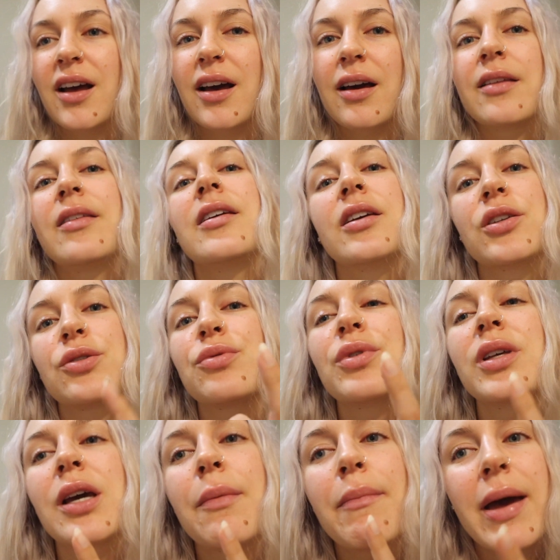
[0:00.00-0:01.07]
I think it's
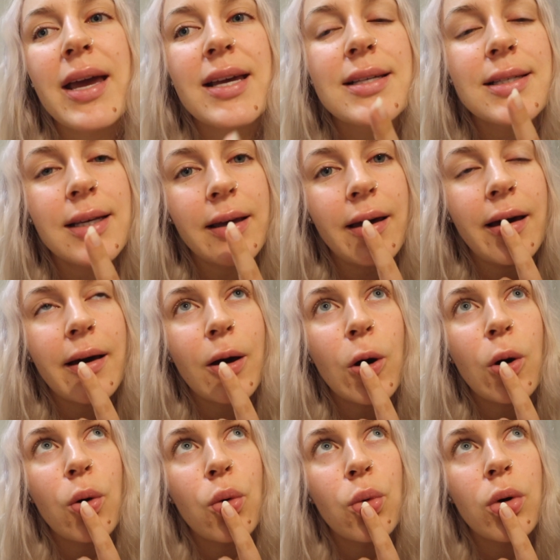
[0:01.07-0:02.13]
really amazing
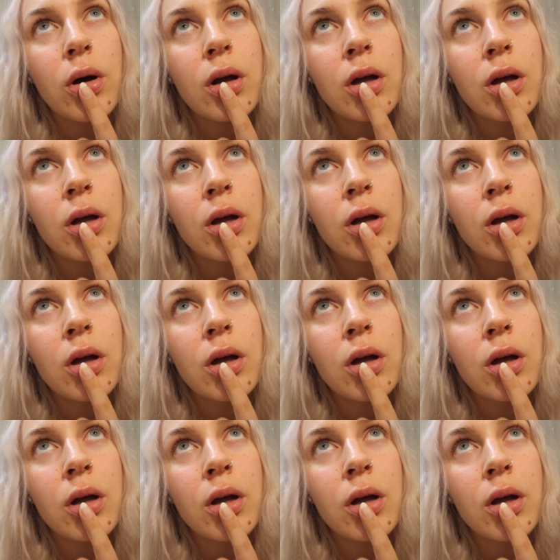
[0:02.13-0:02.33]
how